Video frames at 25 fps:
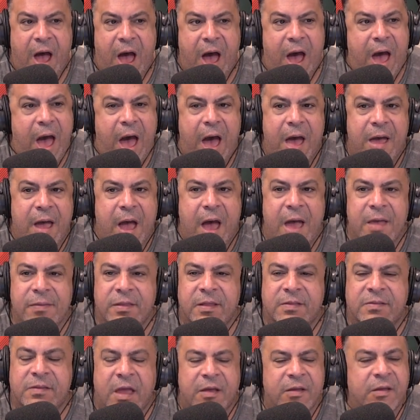I I,
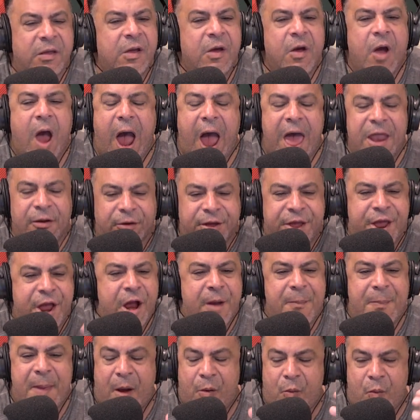I, I don't
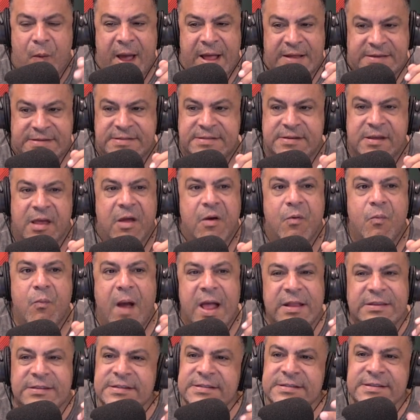care about Wentz.
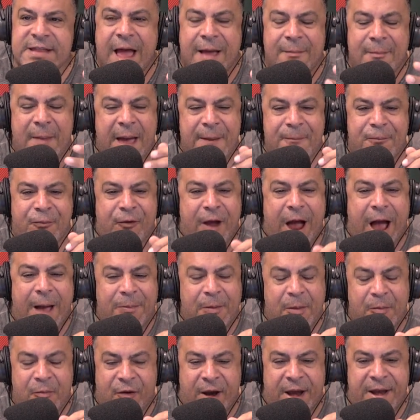Wentz is not my
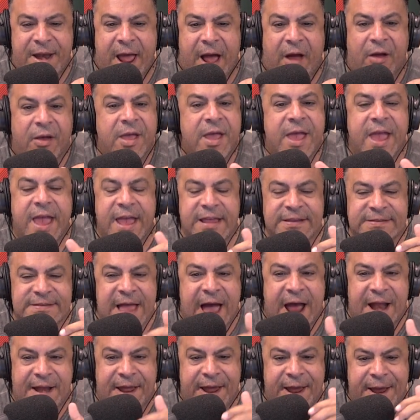problem same, right now. He's
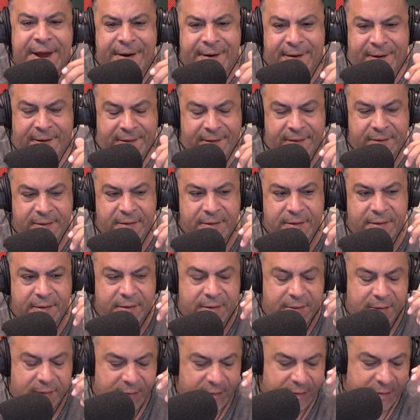not here.
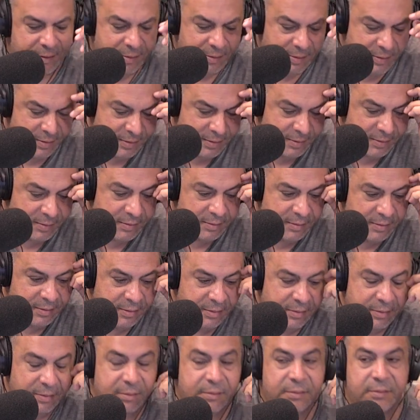It's the same
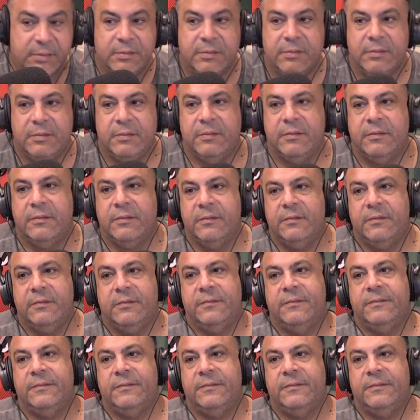behavior, though.